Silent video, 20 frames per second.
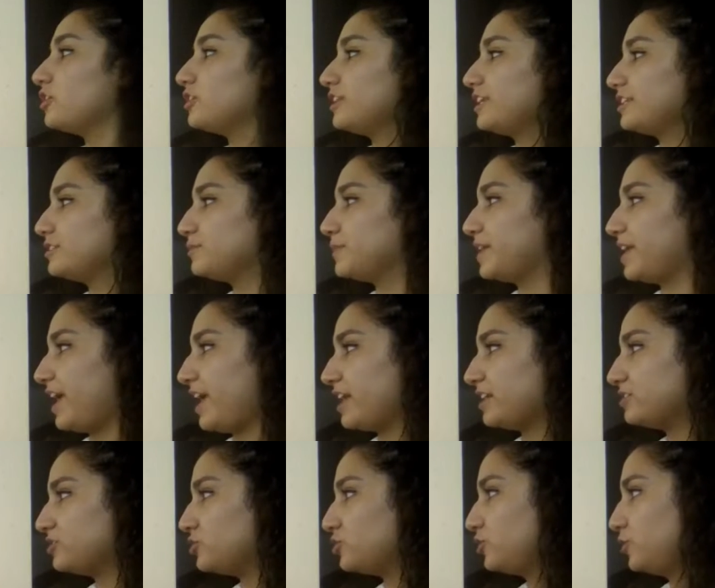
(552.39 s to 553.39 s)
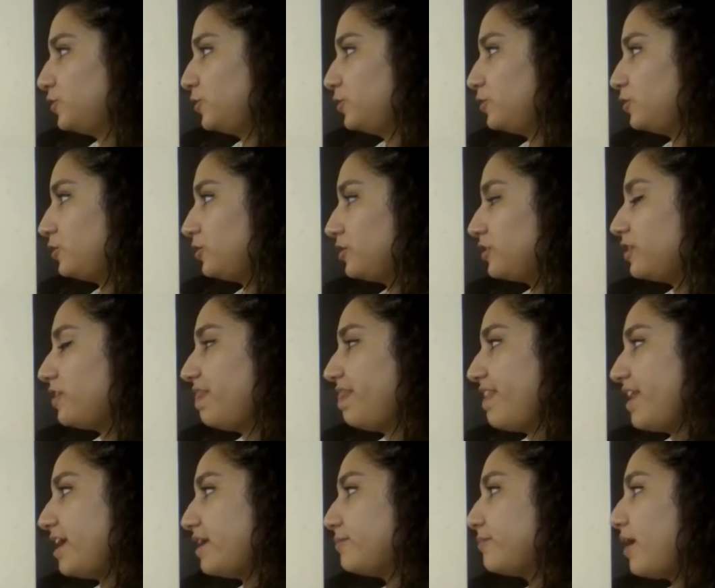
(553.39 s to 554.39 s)
So let's begin to
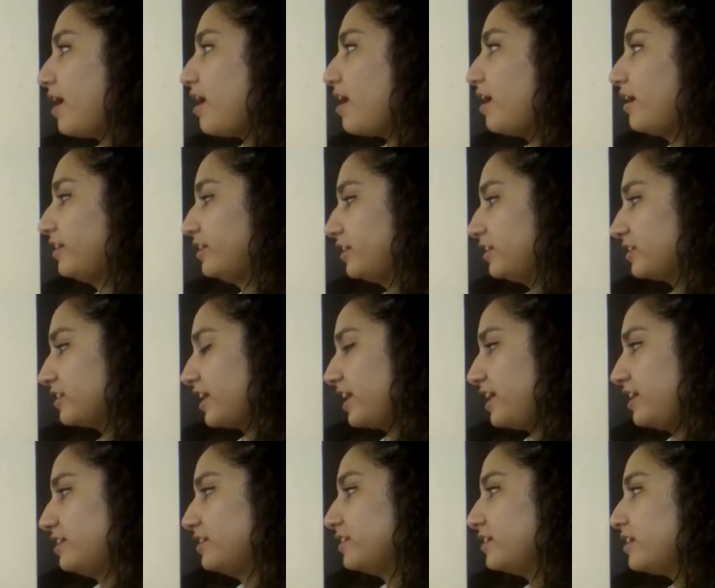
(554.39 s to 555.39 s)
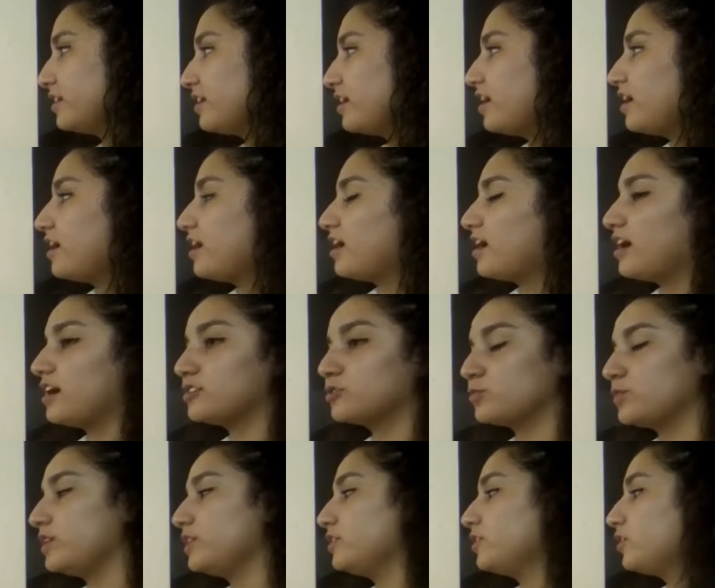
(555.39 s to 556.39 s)
name an alkane.
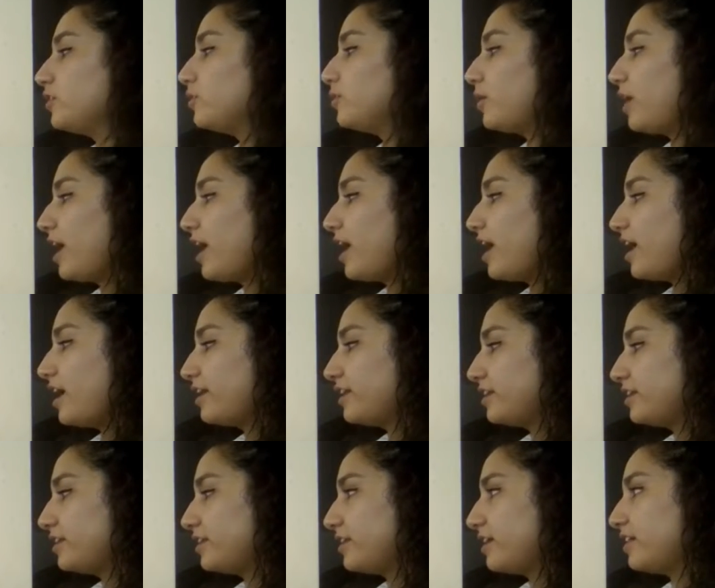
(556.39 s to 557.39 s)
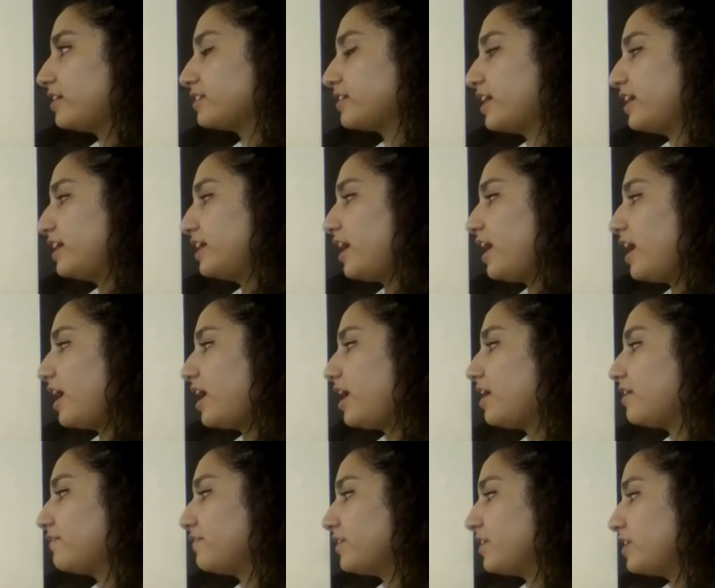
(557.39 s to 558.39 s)
As we know, an alkane
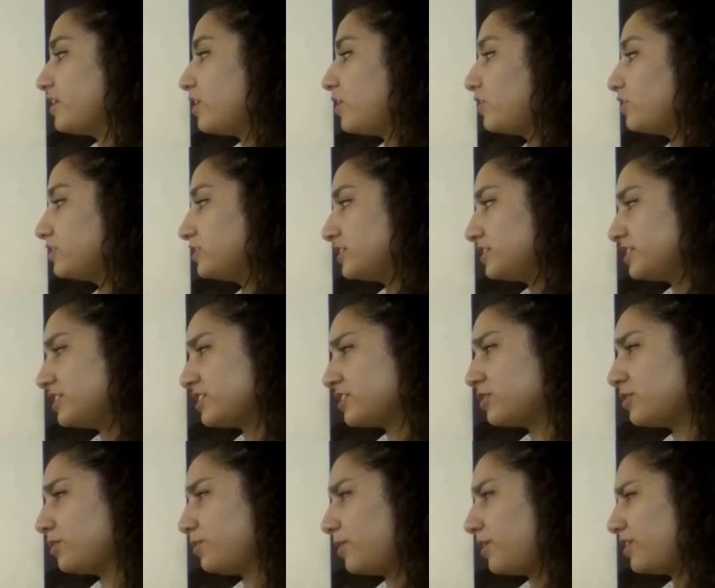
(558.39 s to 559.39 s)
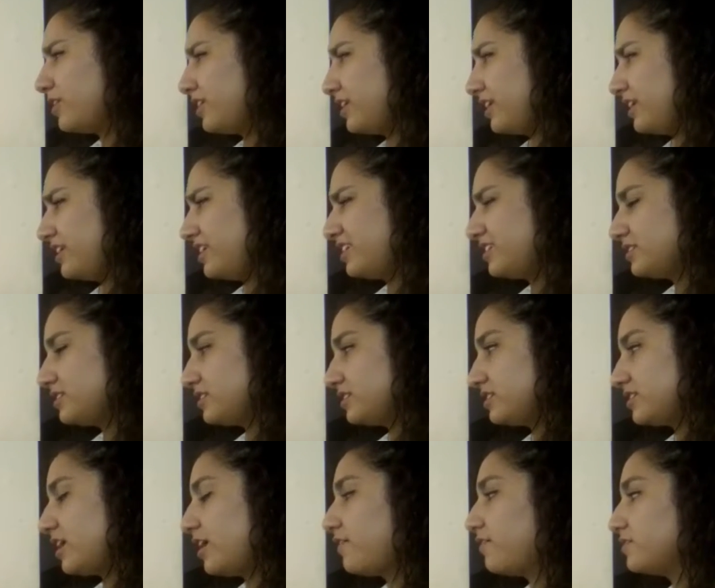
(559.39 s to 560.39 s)
have only single bond and
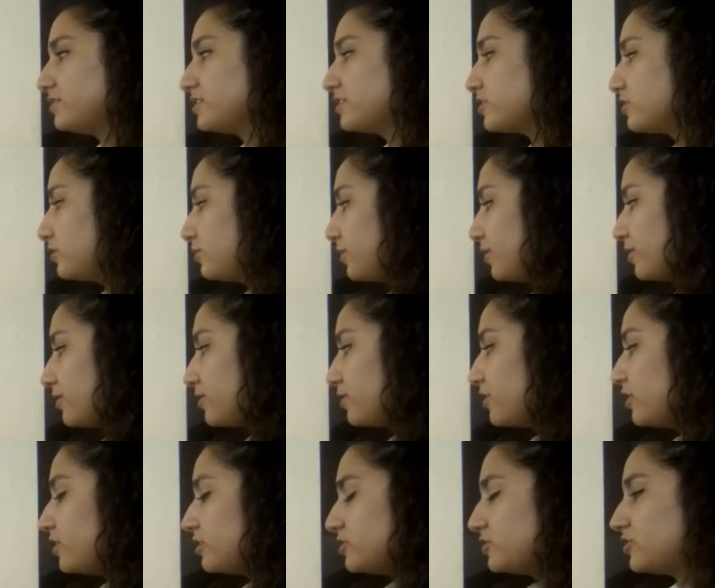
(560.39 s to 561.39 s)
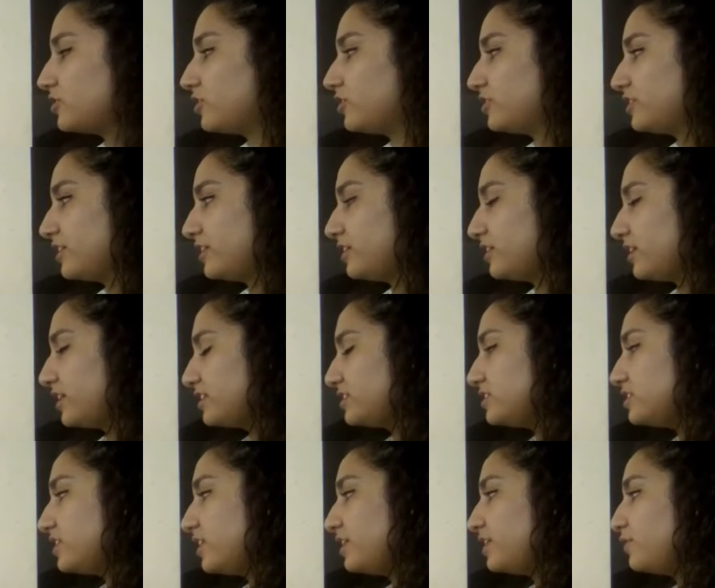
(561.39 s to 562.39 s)
this have single bond. So
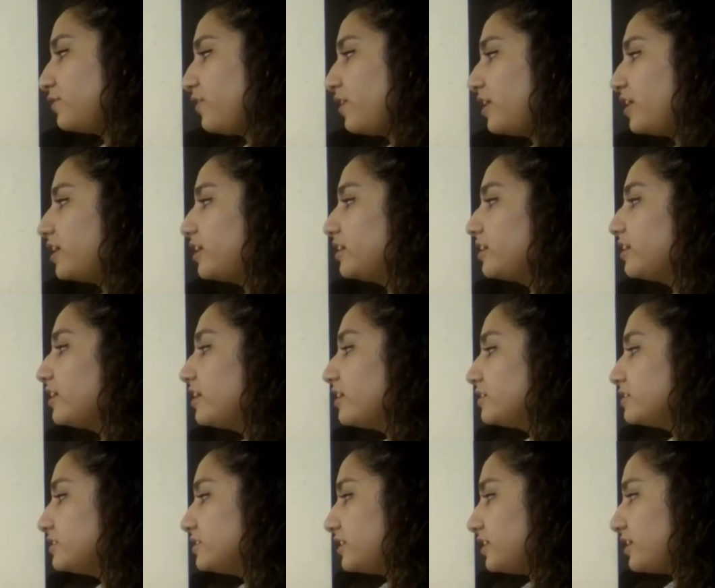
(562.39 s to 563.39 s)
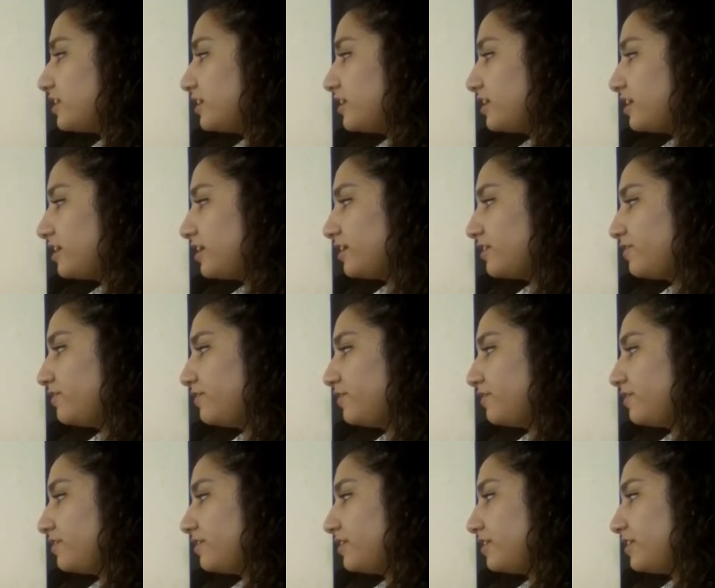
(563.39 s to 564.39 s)
let's identify the
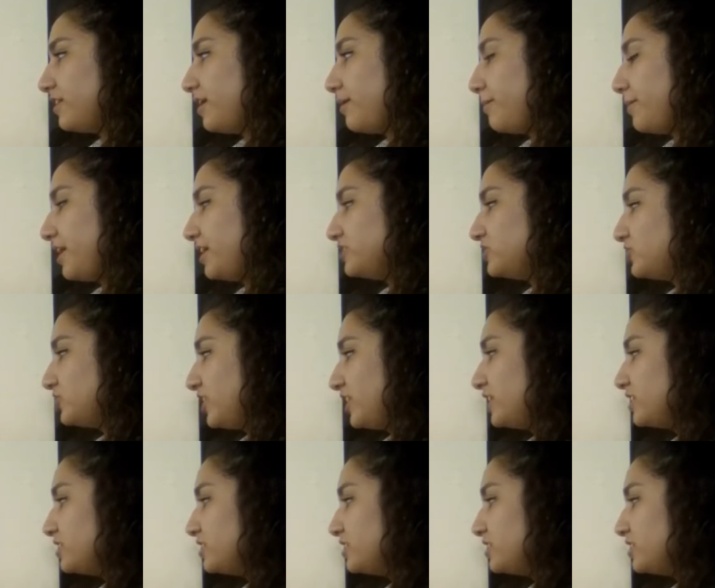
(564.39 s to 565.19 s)
main